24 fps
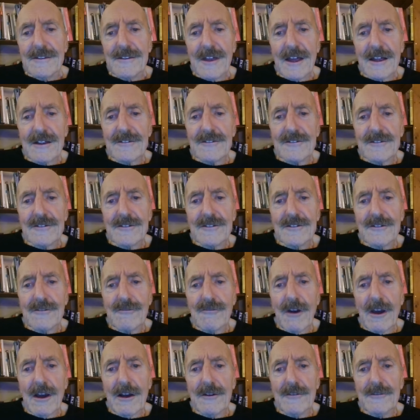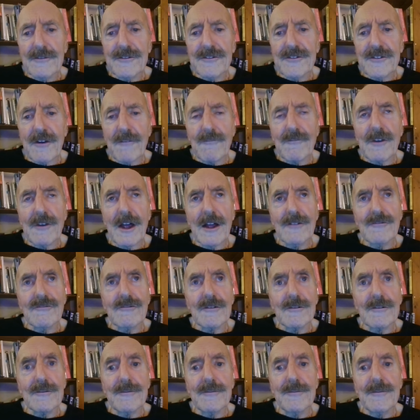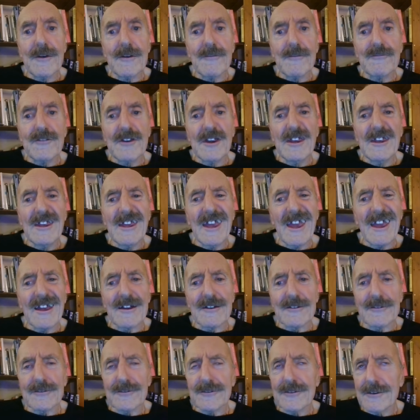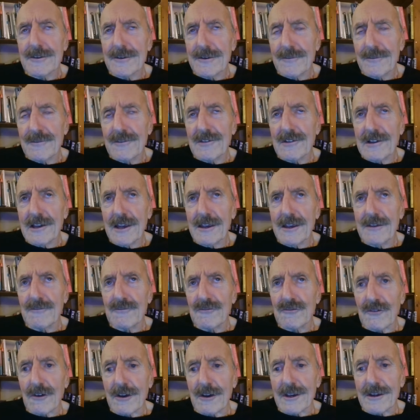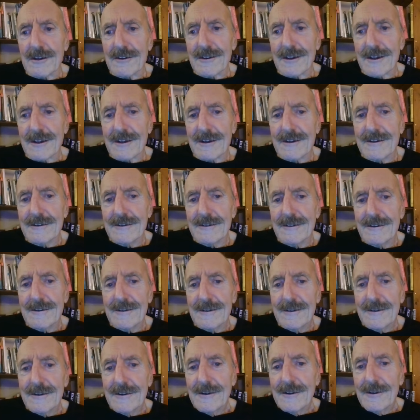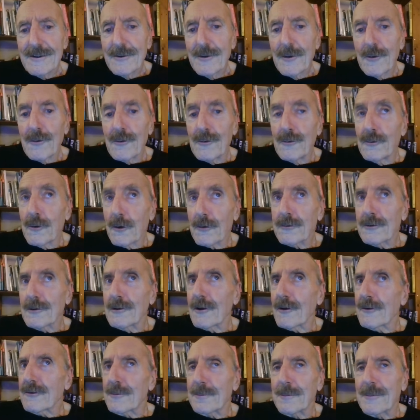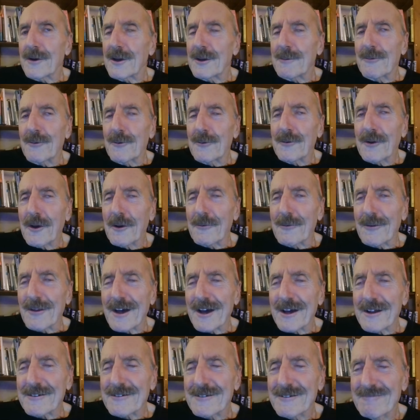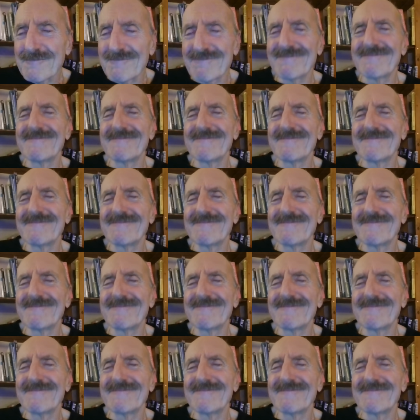That's around 750 years of slave trading. Not a lot of people know that.